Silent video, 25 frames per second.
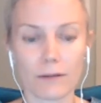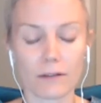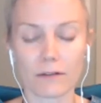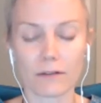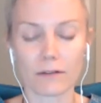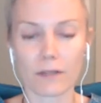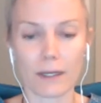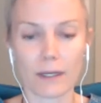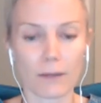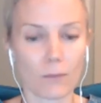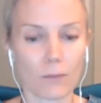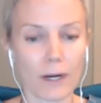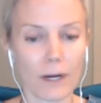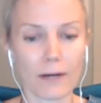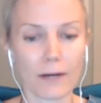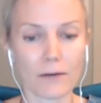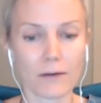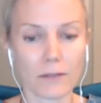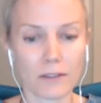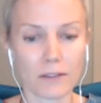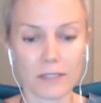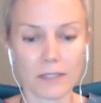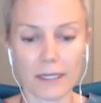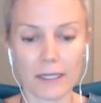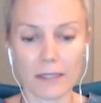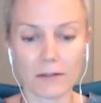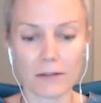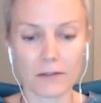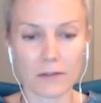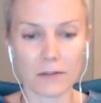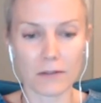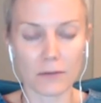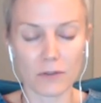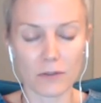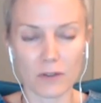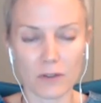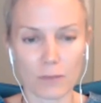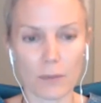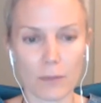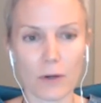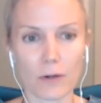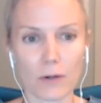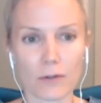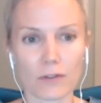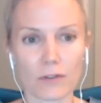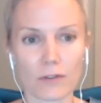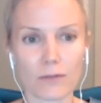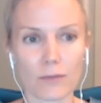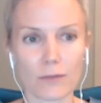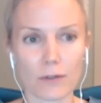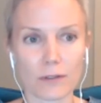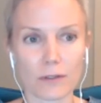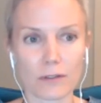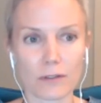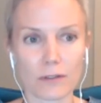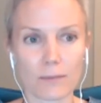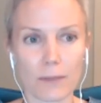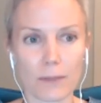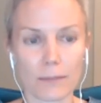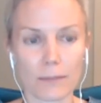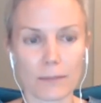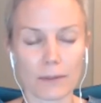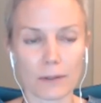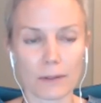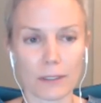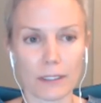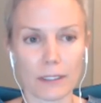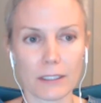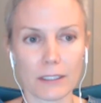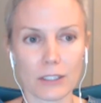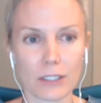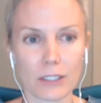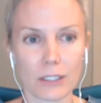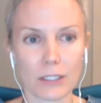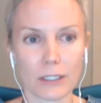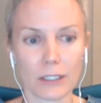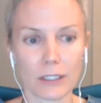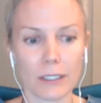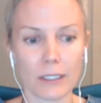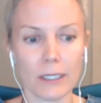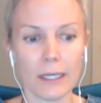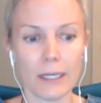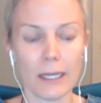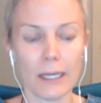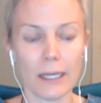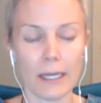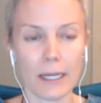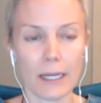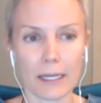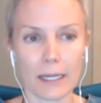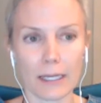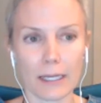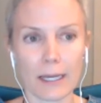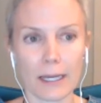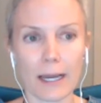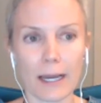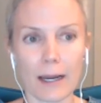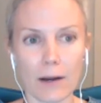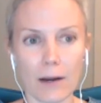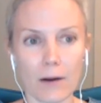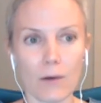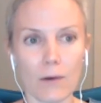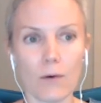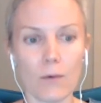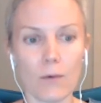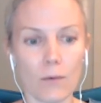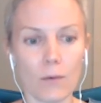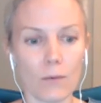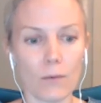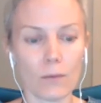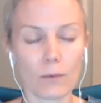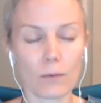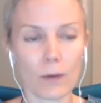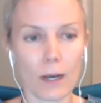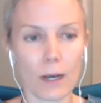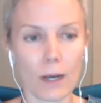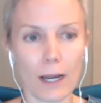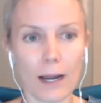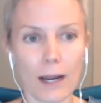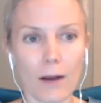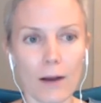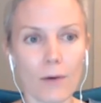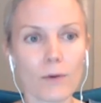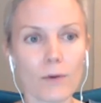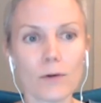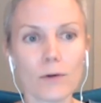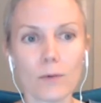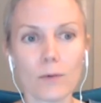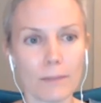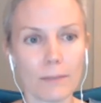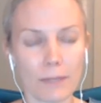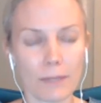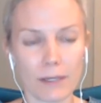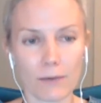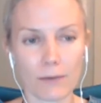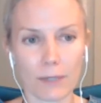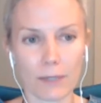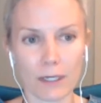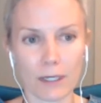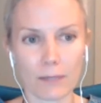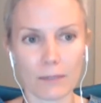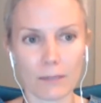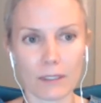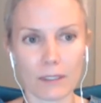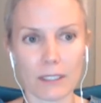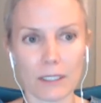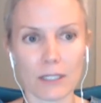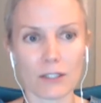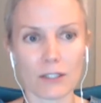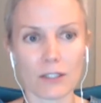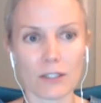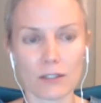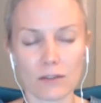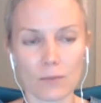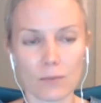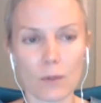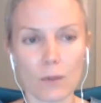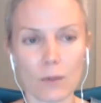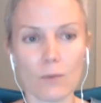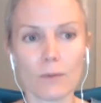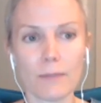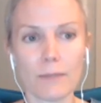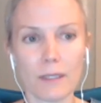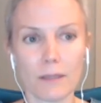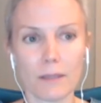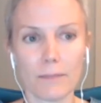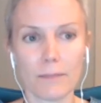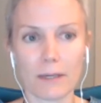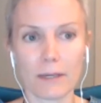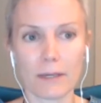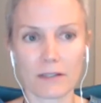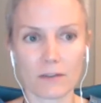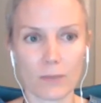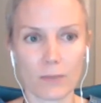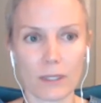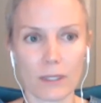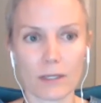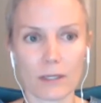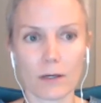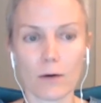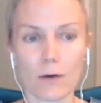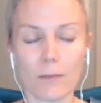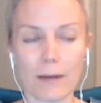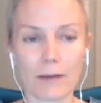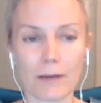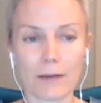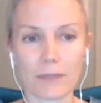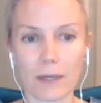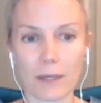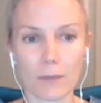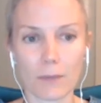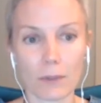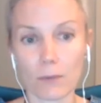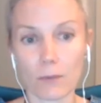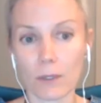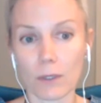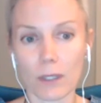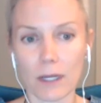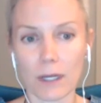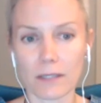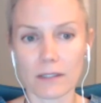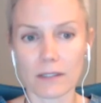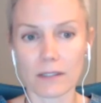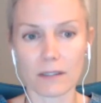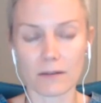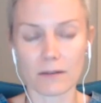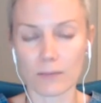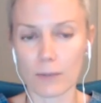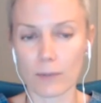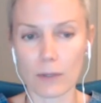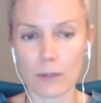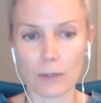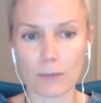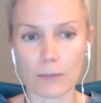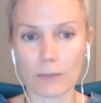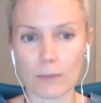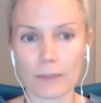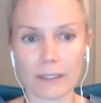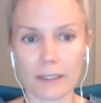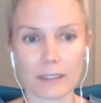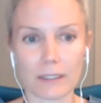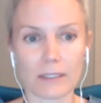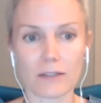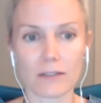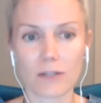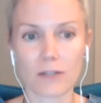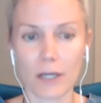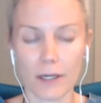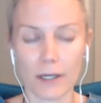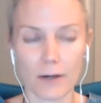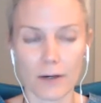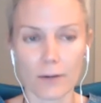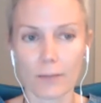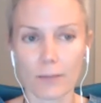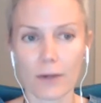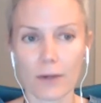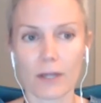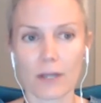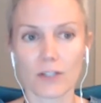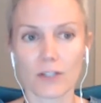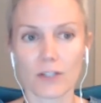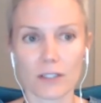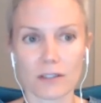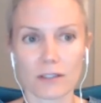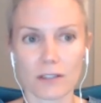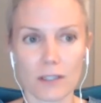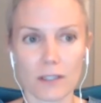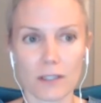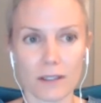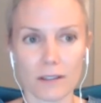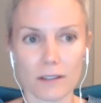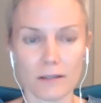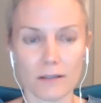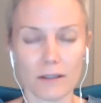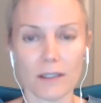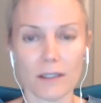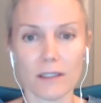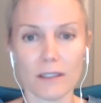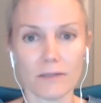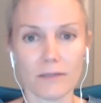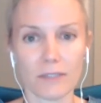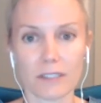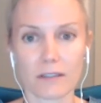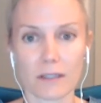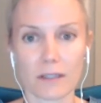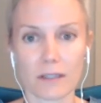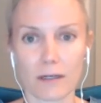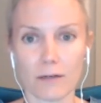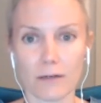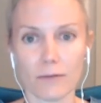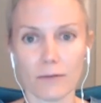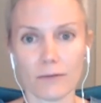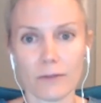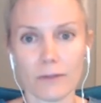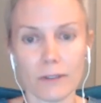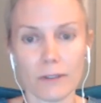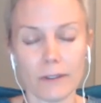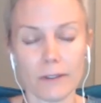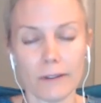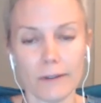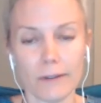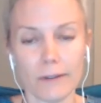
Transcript: It's like, why are the data so sparse for this population? And how do we make recommendations? What would be the best way to go about that? We realized it's probably an entire project in of itself.